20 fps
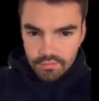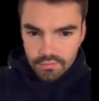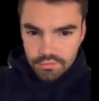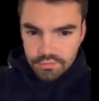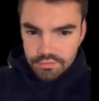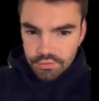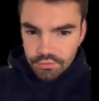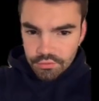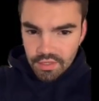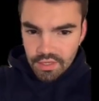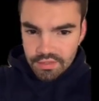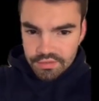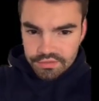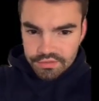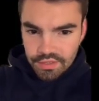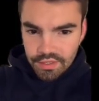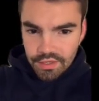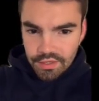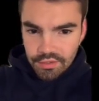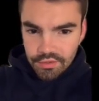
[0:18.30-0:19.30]
Two days
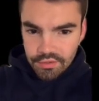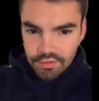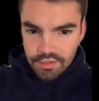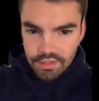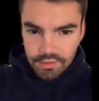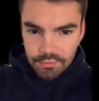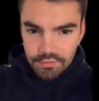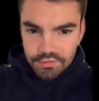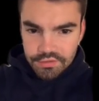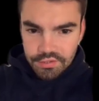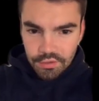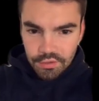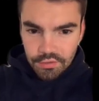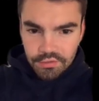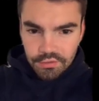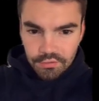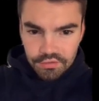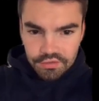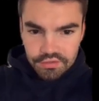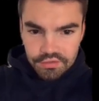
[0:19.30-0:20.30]
later, he
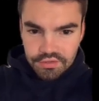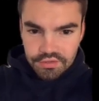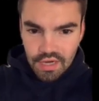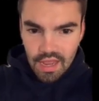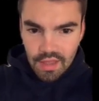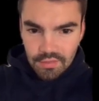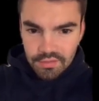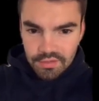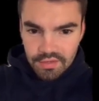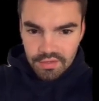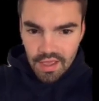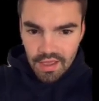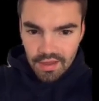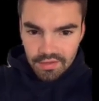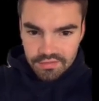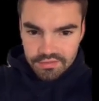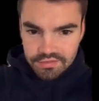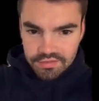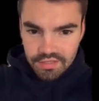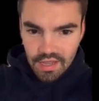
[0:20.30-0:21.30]
returned to his job in
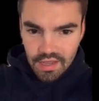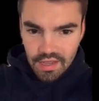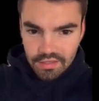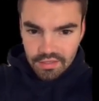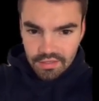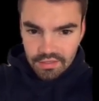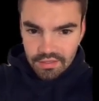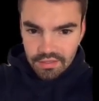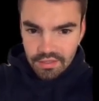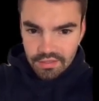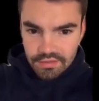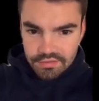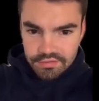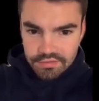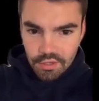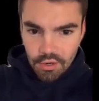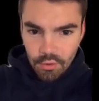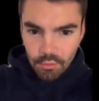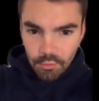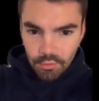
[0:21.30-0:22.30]
Nagasaki, and
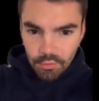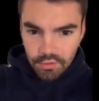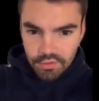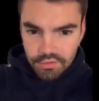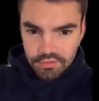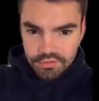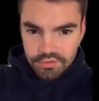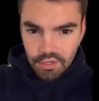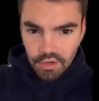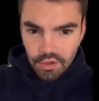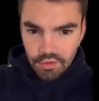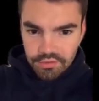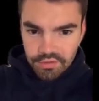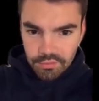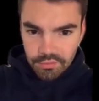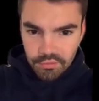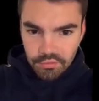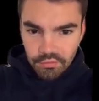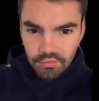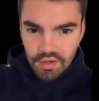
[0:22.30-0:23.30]
his coworkers called
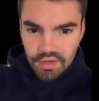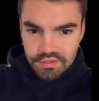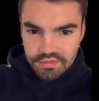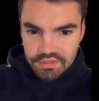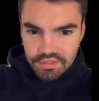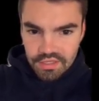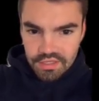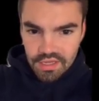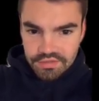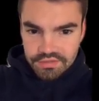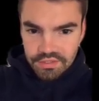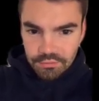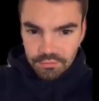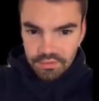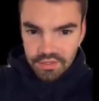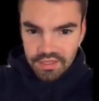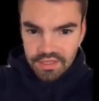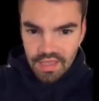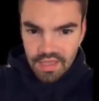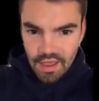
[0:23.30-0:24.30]
him crazy as he
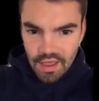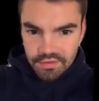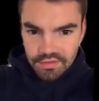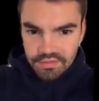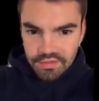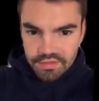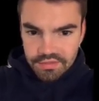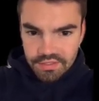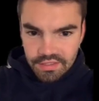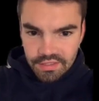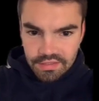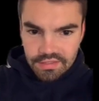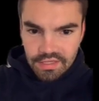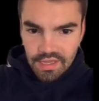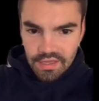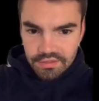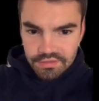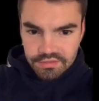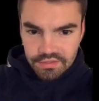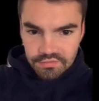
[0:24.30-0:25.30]
recounted the
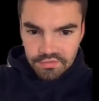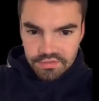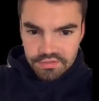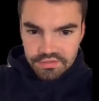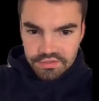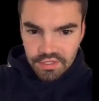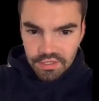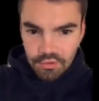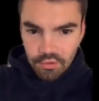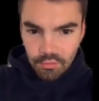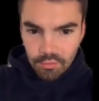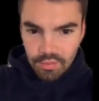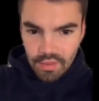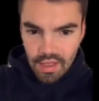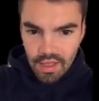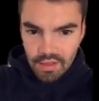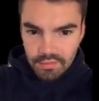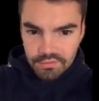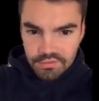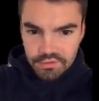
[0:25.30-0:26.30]
details of a single
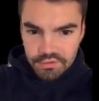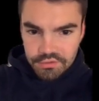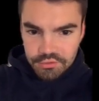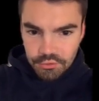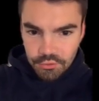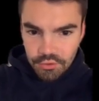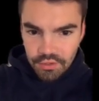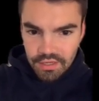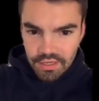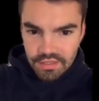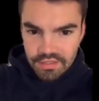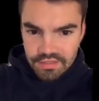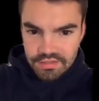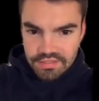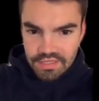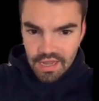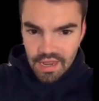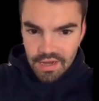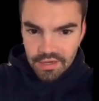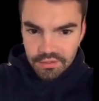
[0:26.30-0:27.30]
bomb destroying an
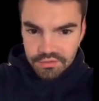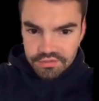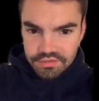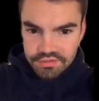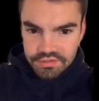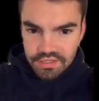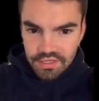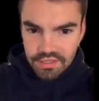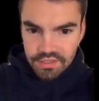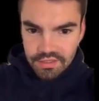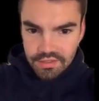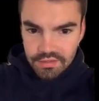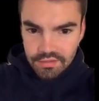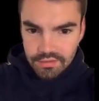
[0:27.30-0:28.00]
entire city.